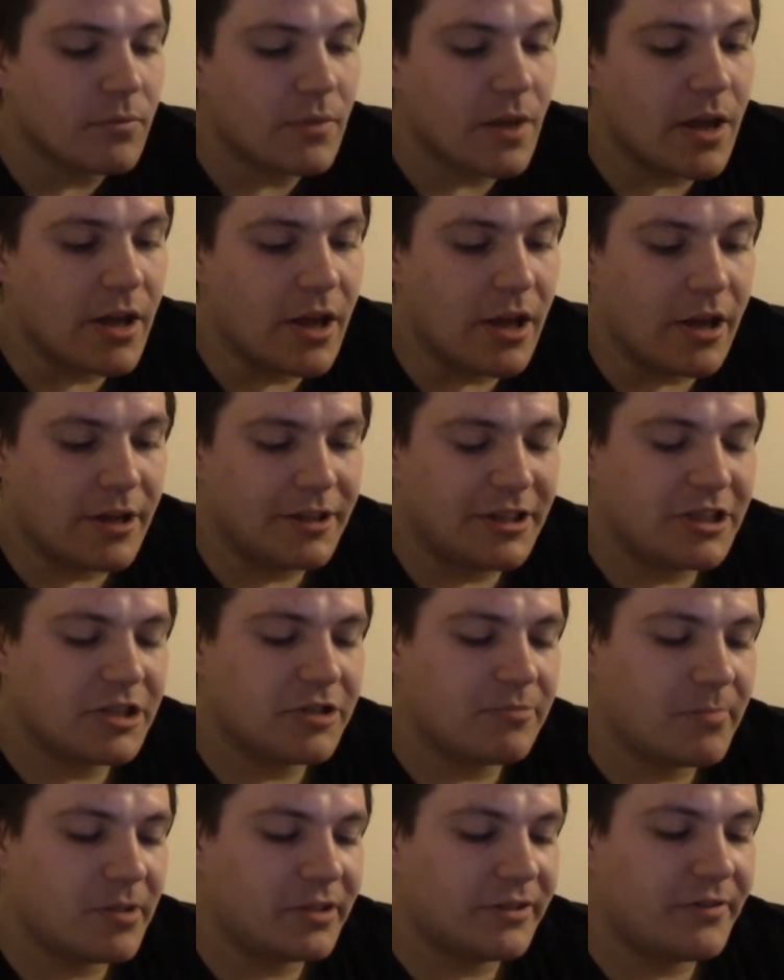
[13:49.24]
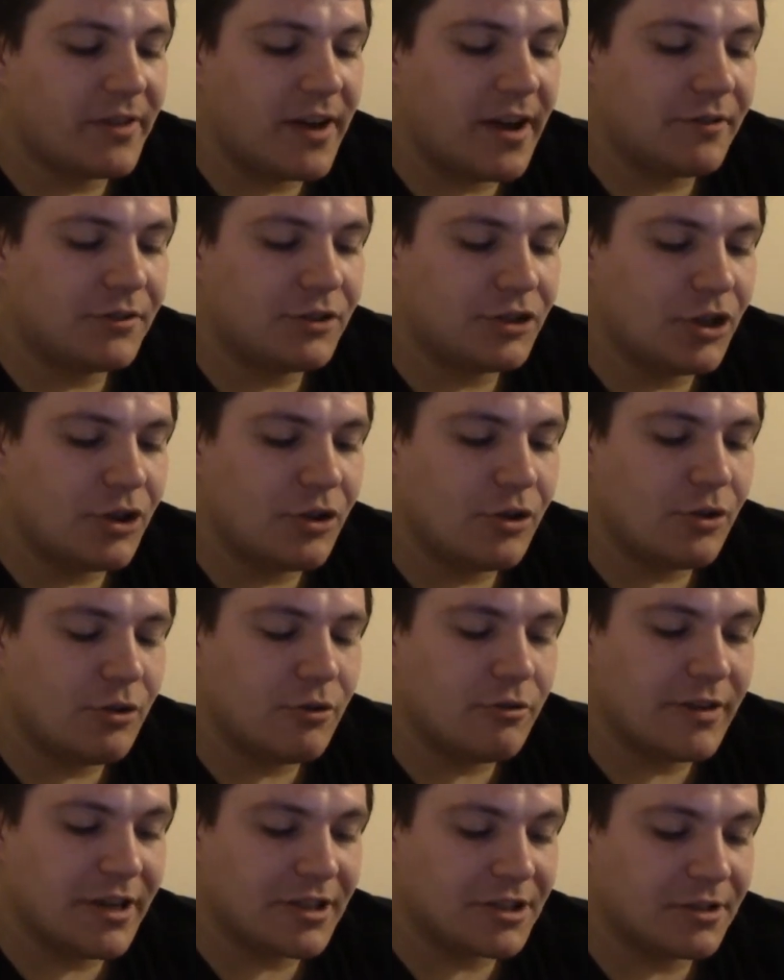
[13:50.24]
Initiative modifier of
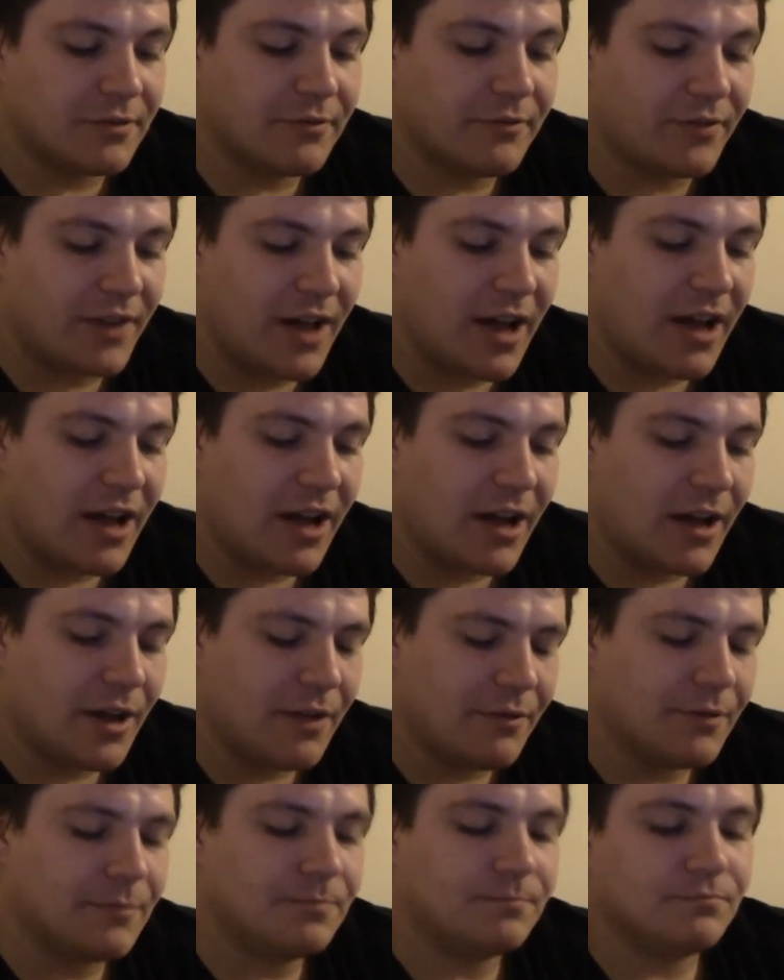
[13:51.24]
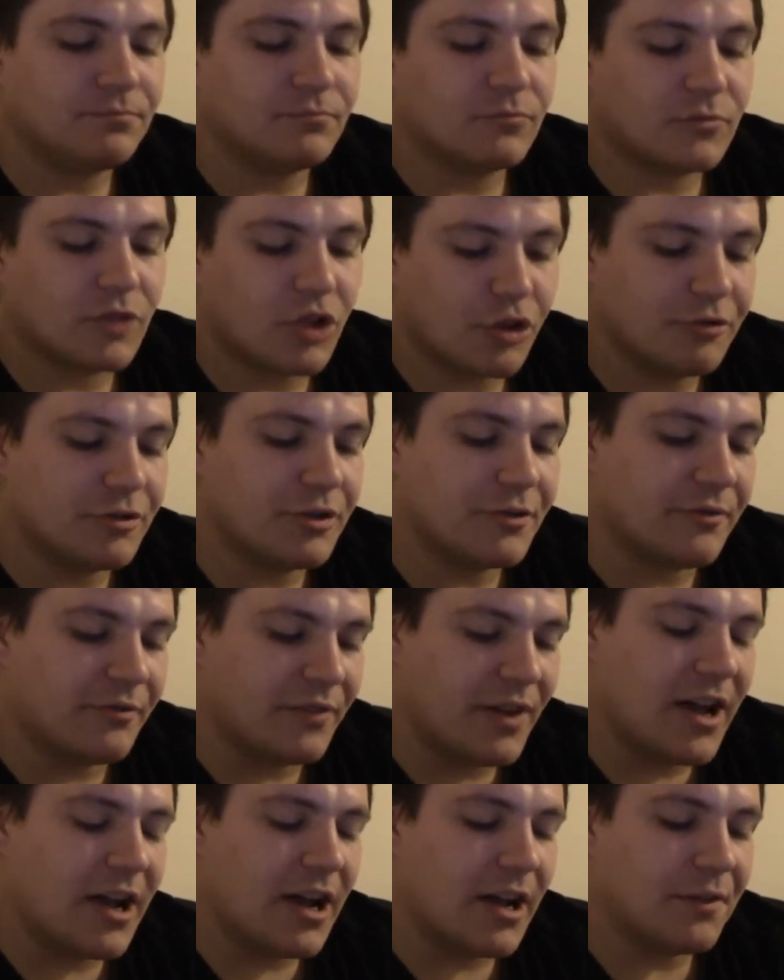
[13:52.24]
2, reaction of 5, courage of
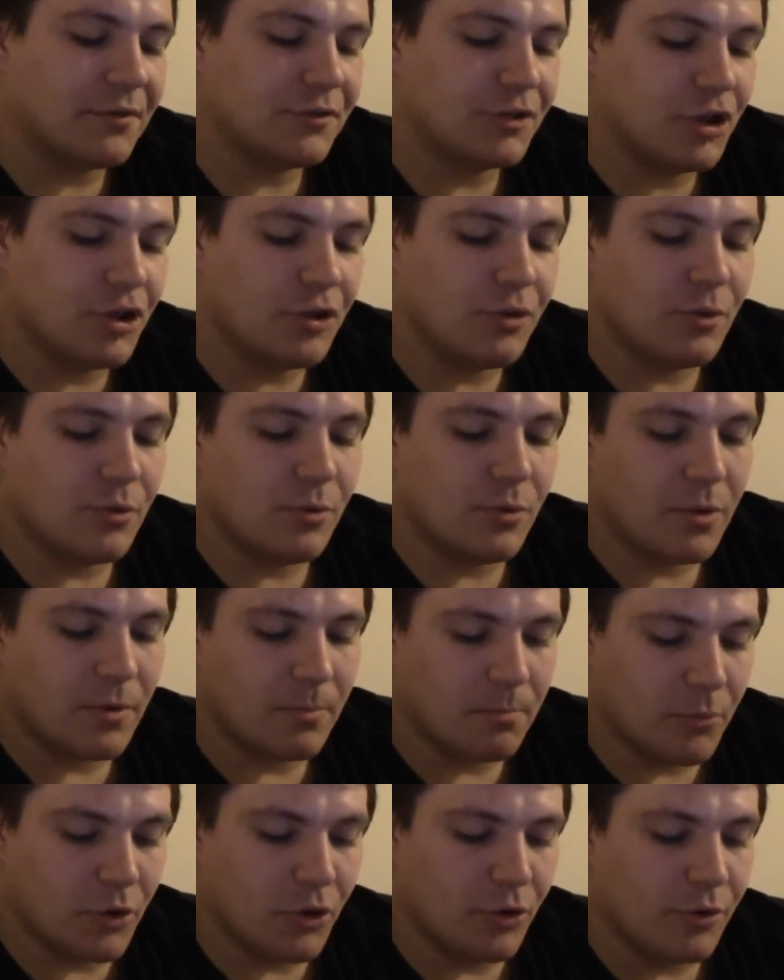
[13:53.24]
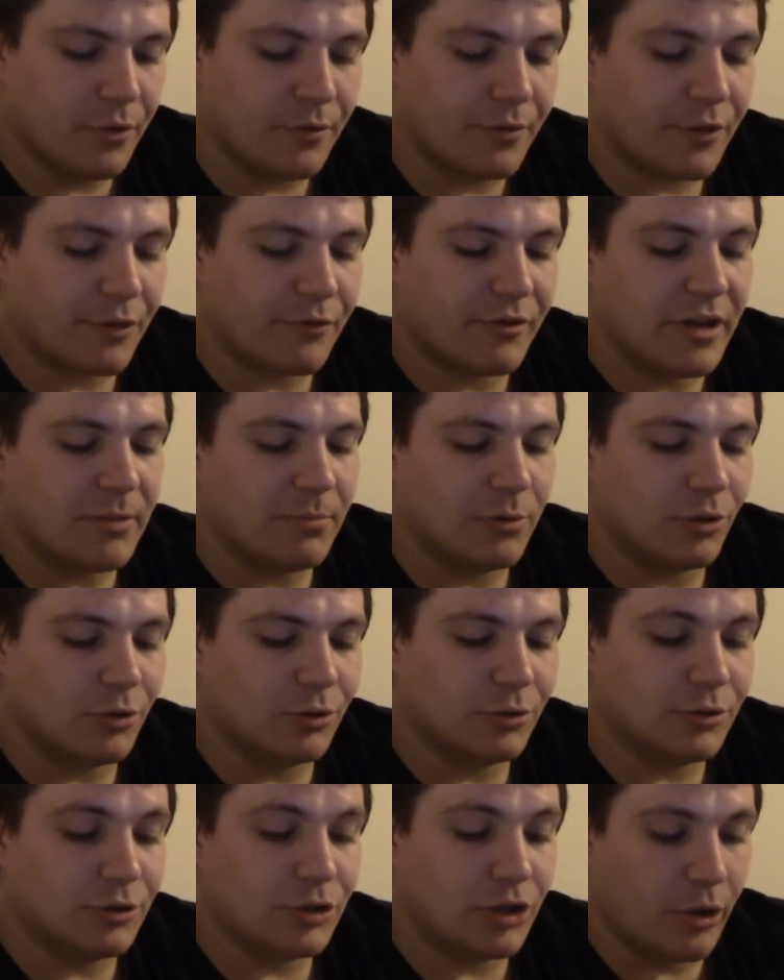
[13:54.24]
5, 2 move, 3
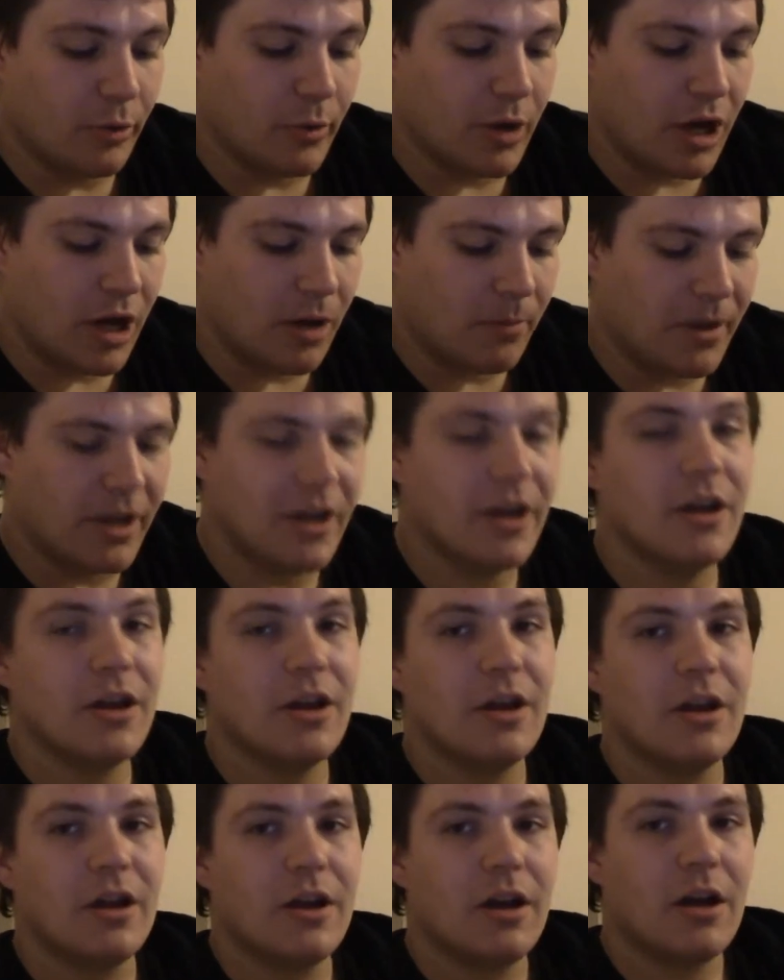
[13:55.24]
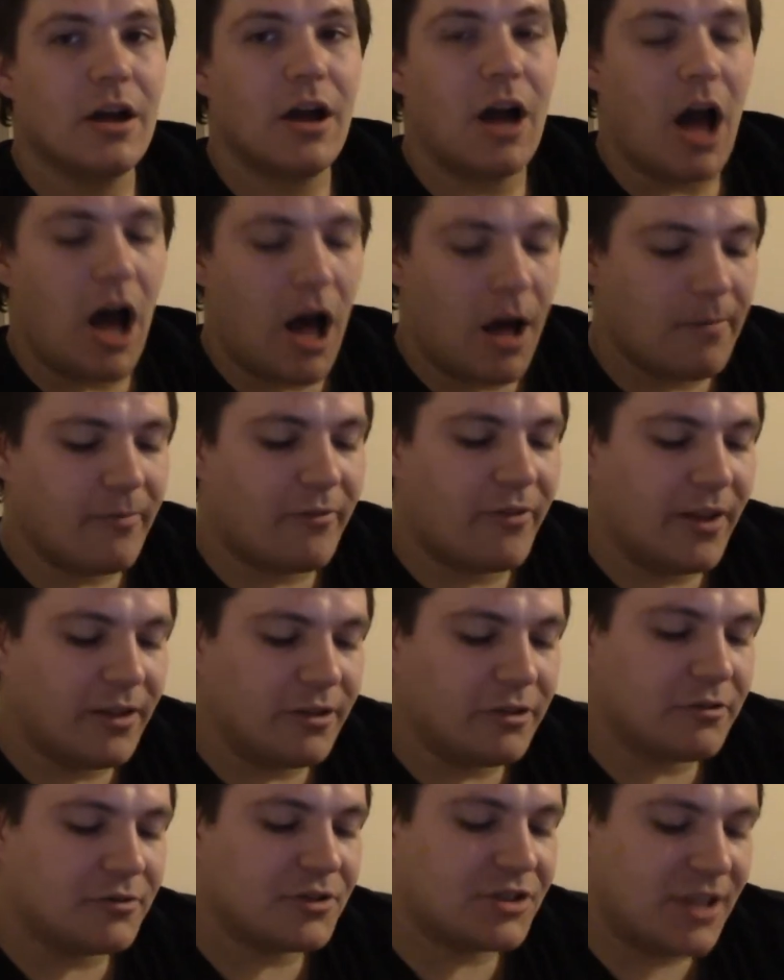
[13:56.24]
blood, 2 armor, arm
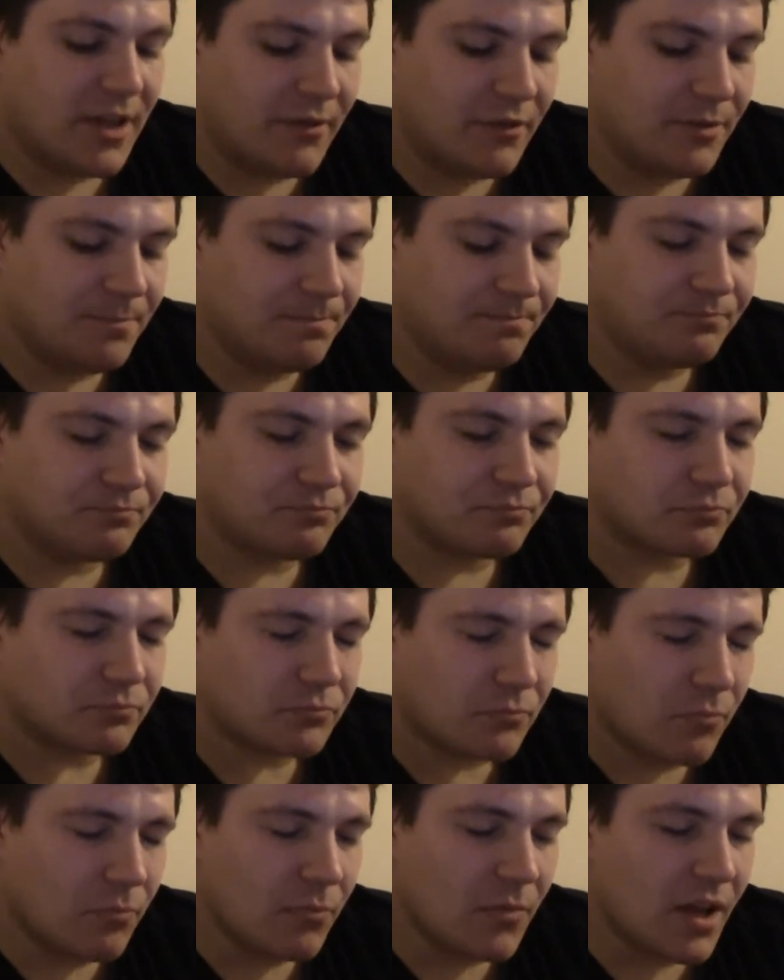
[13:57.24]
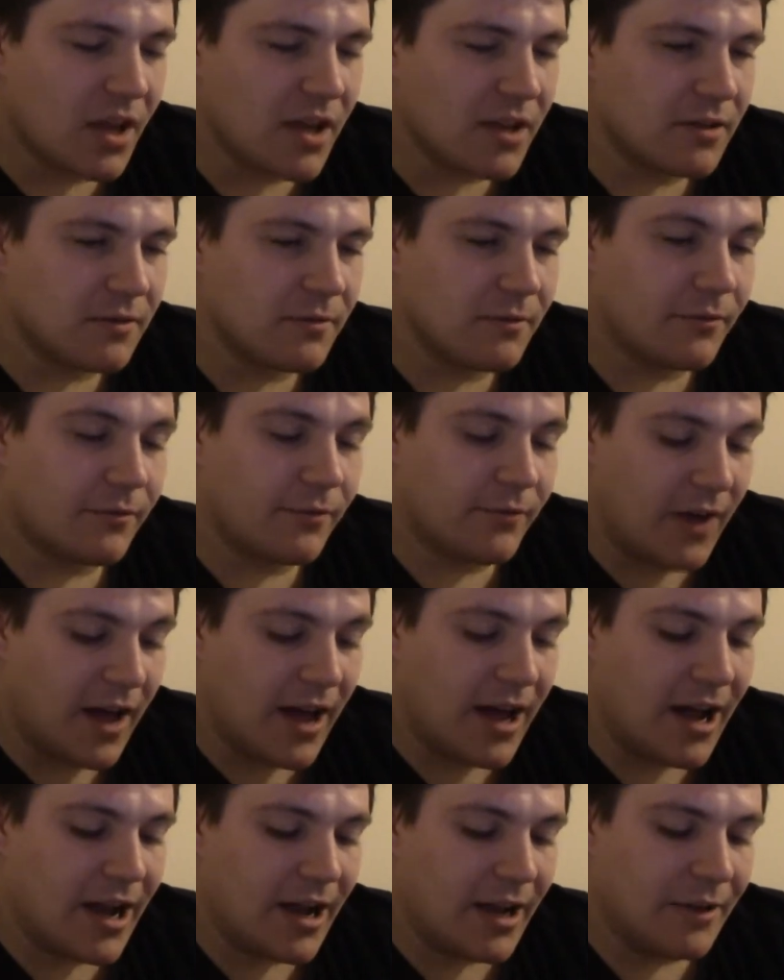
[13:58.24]
failure of 7,
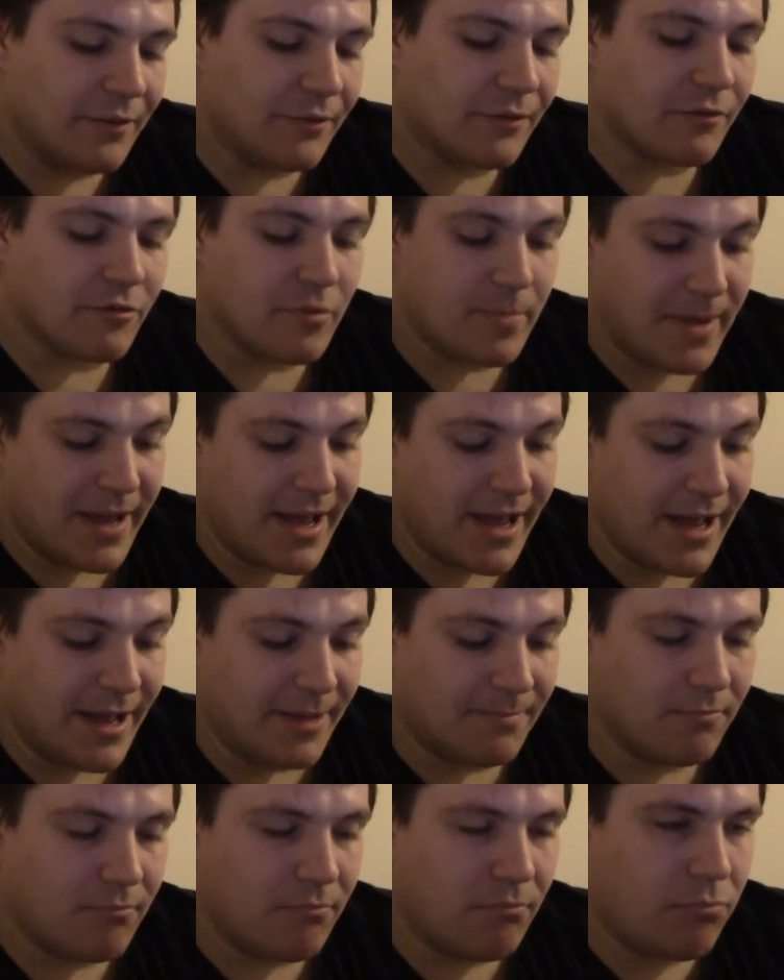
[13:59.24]
5 repair.